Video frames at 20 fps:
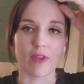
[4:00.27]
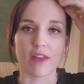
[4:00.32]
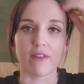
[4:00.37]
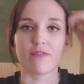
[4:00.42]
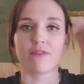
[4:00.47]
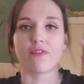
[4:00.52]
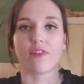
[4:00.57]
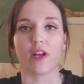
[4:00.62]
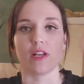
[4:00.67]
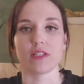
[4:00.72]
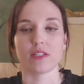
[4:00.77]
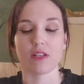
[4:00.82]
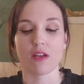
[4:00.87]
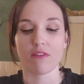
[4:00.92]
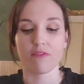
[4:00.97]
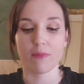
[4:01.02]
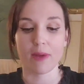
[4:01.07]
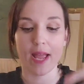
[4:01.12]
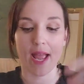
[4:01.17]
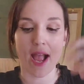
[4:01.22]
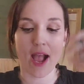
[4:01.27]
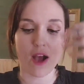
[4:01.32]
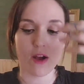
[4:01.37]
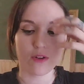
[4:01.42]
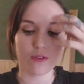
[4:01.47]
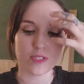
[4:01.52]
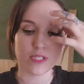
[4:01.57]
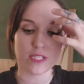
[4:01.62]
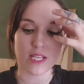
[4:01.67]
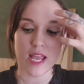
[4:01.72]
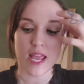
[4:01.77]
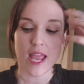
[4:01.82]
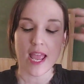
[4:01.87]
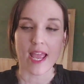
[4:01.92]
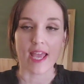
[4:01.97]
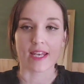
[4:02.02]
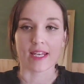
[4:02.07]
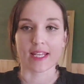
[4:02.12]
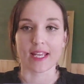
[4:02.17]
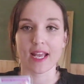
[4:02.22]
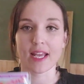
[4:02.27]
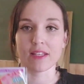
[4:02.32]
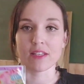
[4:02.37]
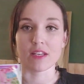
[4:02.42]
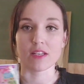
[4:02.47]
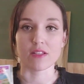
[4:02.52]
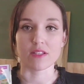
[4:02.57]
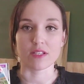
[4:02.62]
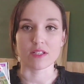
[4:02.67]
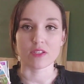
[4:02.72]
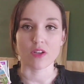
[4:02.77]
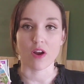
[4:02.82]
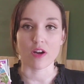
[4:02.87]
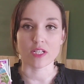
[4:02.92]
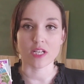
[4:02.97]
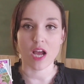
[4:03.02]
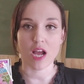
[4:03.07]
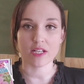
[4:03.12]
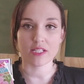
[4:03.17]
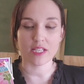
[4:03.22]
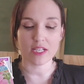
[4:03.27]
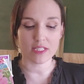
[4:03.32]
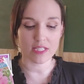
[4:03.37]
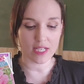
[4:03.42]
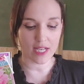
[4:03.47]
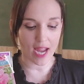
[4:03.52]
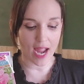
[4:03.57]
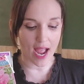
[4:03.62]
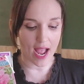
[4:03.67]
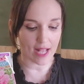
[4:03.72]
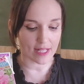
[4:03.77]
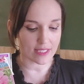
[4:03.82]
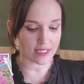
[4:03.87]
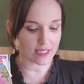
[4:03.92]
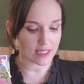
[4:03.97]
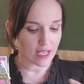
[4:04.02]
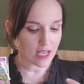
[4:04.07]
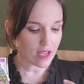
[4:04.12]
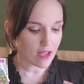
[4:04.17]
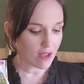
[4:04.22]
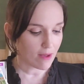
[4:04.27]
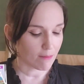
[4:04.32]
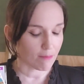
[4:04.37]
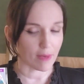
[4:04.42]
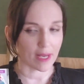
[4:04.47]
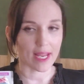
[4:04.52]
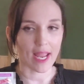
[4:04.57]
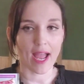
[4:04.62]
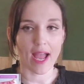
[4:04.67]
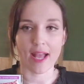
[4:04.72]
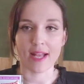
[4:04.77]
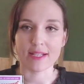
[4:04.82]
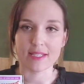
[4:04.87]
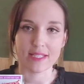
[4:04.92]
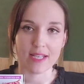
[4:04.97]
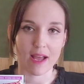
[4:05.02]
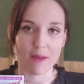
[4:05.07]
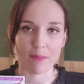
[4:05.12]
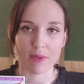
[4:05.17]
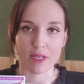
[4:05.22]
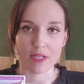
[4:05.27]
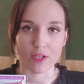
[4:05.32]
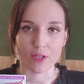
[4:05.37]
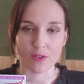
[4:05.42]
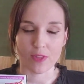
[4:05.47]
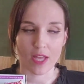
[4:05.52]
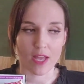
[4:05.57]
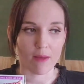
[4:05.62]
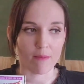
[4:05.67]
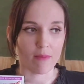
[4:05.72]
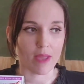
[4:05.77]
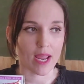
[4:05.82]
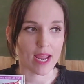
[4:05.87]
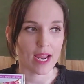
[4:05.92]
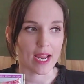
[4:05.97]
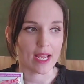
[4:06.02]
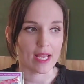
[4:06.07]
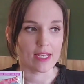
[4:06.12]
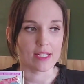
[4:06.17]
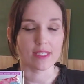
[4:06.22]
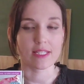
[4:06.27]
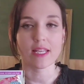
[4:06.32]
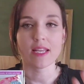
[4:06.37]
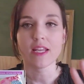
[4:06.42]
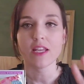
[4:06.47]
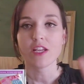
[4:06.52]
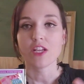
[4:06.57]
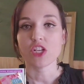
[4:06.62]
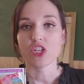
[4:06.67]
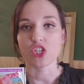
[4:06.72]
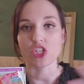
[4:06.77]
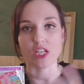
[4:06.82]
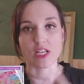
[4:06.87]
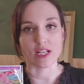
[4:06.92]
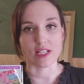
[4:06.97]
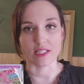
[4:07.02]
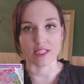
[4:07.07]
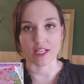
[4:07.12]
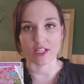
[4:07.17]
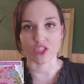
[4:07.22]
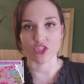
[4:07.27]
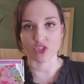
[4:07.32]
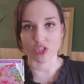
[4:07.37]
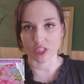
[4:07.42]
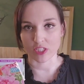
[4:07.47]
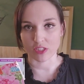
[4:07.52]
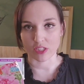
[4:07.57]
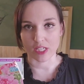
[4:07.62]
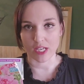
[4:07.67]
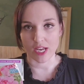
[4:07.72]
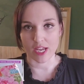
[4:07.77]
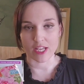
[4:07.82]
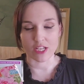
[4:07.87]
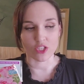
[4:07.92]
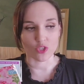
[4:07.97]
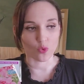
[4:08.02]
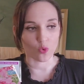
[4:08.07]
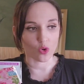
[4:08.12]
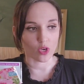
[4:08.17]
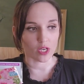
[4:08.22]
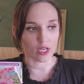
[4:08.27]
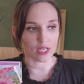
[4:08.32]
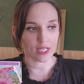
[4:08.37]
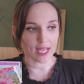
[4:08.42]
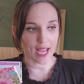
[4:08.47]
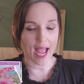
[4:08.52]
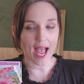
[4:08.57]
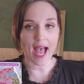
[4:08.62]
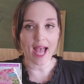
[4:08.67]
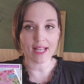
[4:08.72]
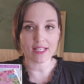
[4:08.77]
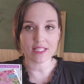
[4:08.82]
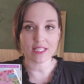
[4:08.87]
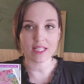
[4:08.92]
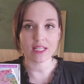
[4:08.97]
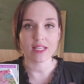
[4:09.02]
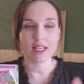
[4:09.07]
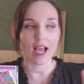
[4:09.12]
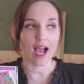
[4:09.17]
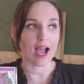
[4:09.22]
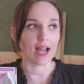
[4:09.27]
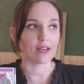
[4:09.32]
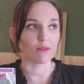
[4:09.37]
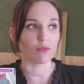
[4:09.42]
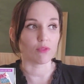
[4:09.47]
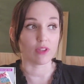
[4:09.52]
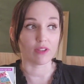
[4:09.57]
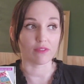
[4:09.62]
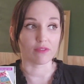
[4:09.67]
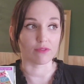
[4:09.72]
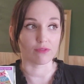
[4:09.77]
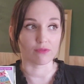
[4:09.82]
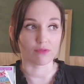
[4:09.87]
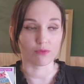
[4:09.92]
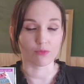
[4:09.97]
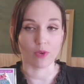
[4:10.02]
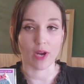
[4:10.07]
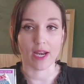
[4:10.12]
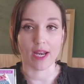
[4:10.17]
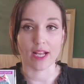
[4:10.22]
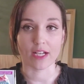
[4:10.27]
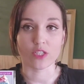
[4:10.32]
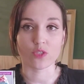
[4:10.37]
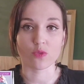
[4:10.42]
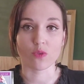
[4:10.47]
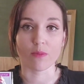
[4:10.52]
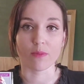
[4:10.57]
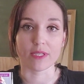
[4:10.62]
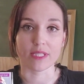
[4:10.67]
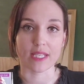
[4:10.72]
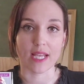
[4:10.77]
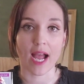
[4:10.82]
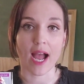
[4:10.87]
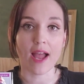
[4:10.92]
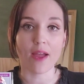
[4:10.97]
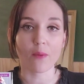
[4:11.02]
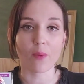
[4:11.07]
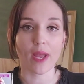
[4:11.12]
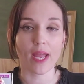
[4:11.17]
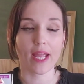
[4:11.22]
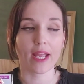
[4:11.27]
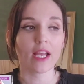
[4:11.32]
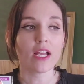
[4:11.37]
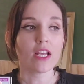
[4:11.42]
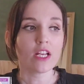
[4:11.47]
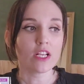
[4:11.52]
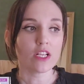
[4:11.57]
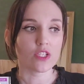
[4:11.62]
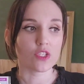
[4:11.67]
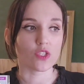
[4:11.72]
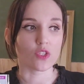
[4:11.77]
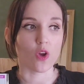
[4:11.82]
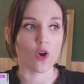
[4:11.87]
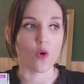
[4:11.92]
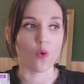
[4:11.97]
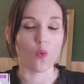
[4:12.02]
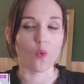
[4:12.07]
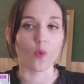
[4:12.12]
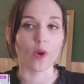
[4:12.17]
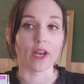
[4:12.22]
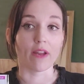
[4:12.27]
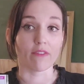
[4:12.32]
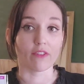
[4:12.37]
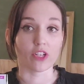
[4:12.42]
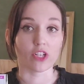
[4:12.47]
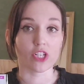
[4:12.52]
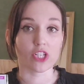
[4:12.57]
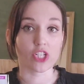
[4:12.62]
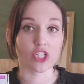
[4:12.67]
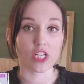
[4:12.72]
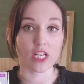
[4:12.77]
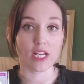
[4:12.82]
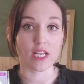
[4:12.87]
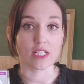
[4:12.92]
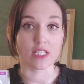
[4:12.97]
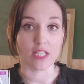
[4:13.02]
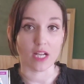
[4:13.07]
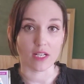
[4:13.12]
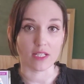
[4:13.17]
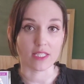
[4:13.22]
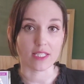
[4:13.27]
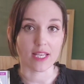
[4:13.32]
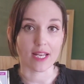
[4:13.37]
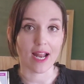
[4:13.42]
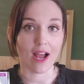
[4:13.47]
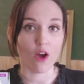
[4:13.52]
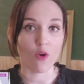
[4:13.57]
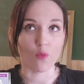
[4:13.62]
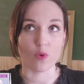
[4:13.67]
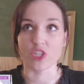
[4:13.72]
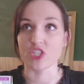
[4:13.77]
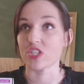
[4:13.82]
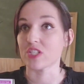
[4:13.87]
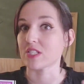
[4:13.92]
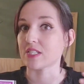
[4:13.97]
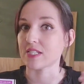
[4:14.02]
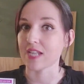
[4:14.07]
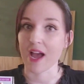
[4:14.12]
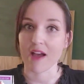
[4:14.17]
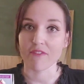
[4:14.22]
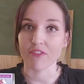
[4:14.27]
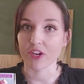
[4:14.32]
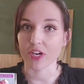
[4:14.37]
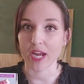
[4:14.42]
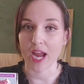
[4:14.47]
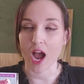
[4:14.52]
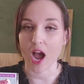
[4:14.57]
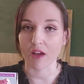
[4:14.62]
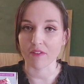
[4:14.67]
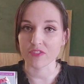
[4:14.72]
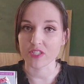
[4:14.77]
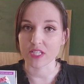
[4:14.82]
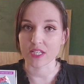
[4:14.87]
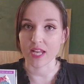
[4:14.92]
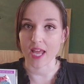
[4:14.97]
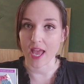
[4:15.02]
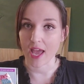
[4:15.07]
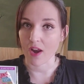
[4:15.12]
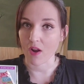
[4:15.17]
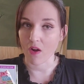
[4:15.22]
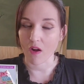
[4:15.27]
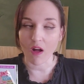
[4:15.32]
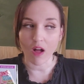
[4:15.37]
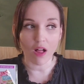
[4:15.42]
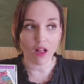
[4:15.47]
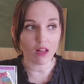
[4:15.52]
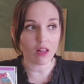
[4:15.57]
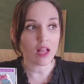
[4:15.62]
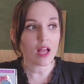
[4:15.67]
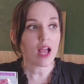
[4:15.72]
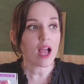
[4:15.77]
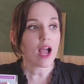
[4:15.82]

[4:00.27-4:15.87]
in front of my house. And again, these are toxic to cats. My cat has not been near them, and she is a strictly indoor cat. I live right next to a busy highway, so whenever she does get out, which is not very often at all,